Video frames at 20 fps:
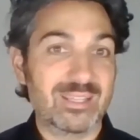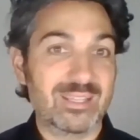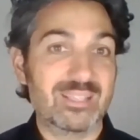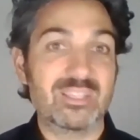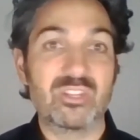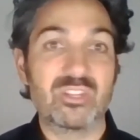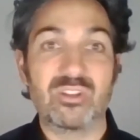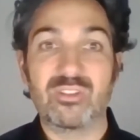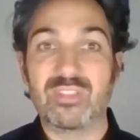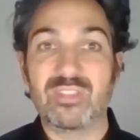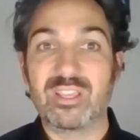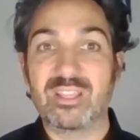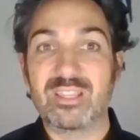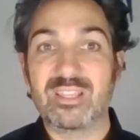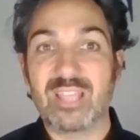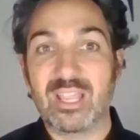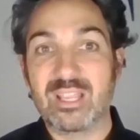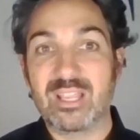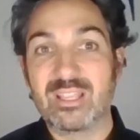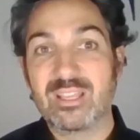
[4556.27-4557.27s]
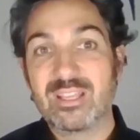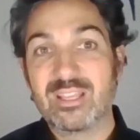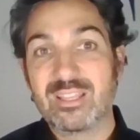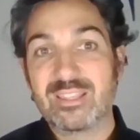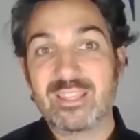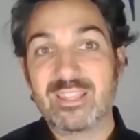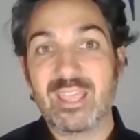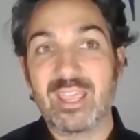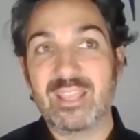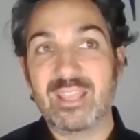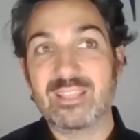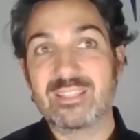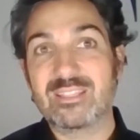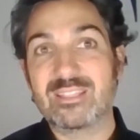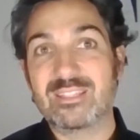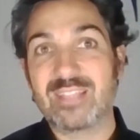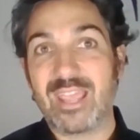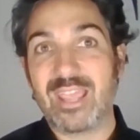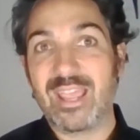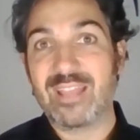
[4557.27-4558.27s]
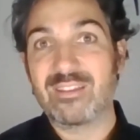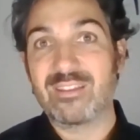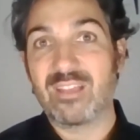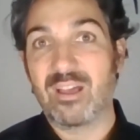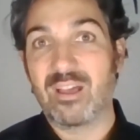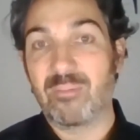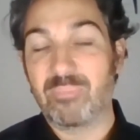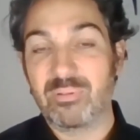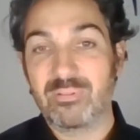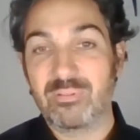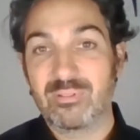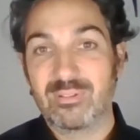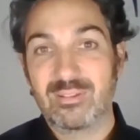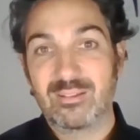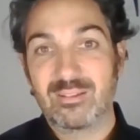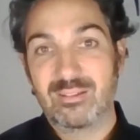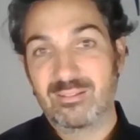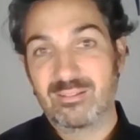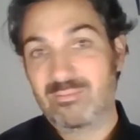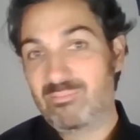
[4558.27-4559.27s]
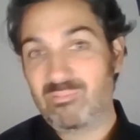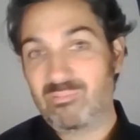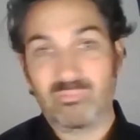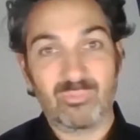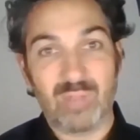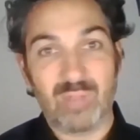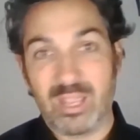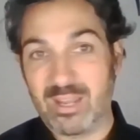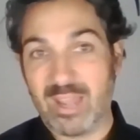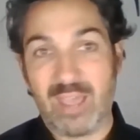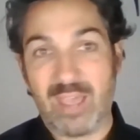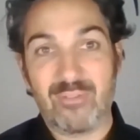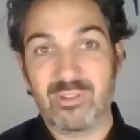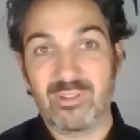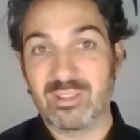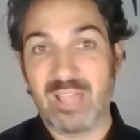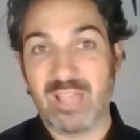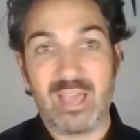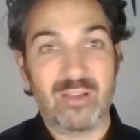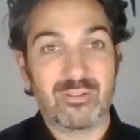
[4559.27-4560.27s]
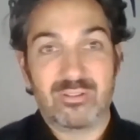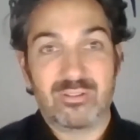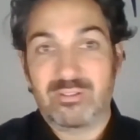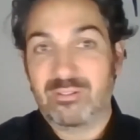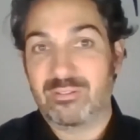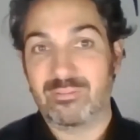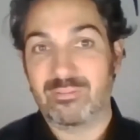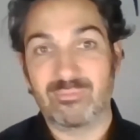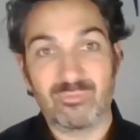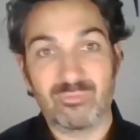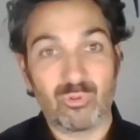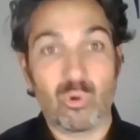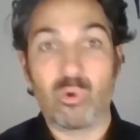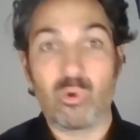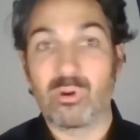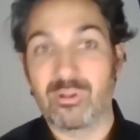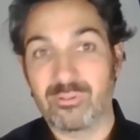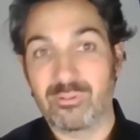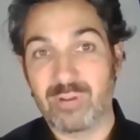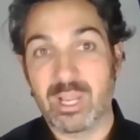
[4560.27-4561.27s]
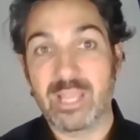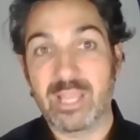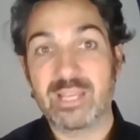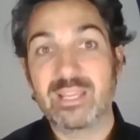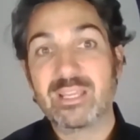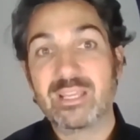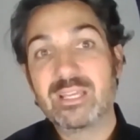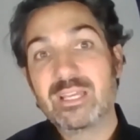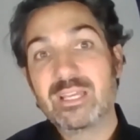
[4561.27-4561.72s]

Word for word: You know, they they they stand up and have a louder roar, right?